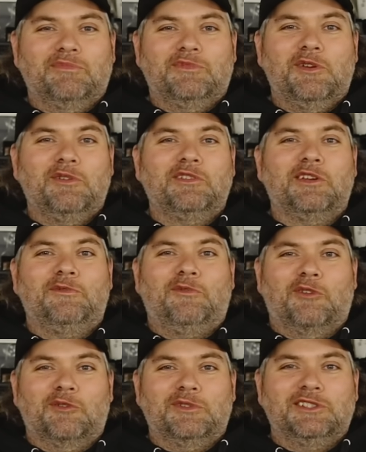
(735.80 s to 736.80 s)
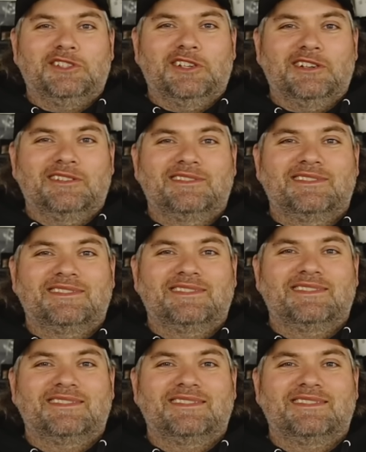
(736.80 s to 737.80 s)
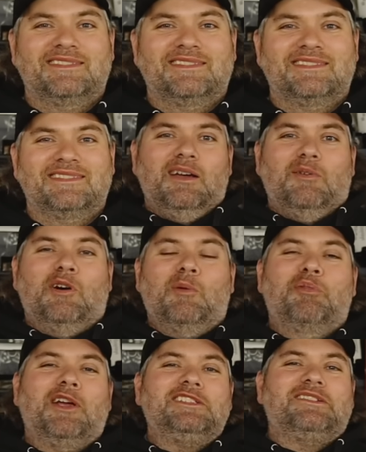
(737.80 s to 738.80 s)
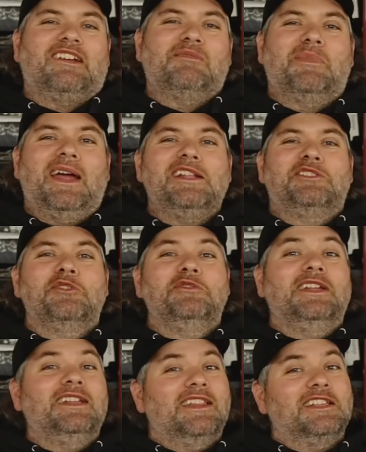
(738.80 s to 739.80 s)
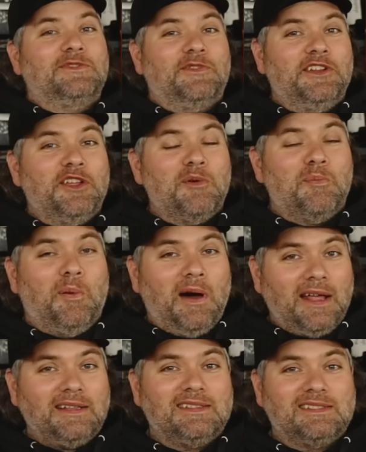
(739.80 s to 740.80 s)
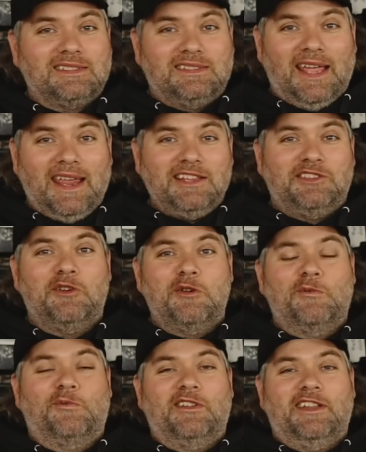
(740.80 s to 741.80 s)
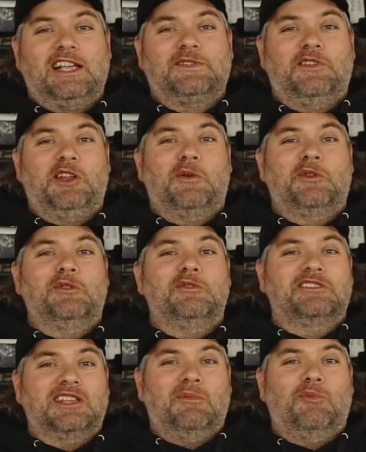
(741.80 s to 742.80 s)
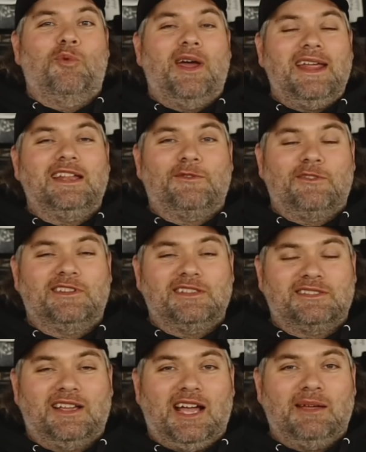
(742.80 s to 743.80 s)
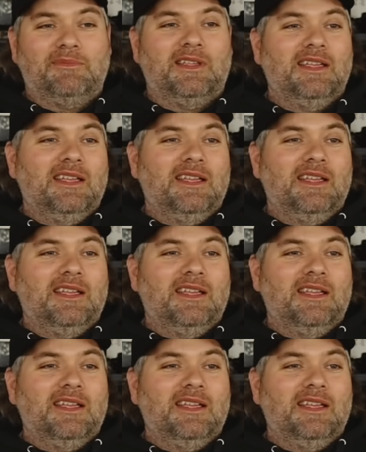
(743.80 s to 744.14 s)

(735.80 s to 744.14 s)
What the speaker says: doing good for them this year. Well, I appreciate everybody tuned into this video, but stay tuned for the next video. We're doing something way different this time.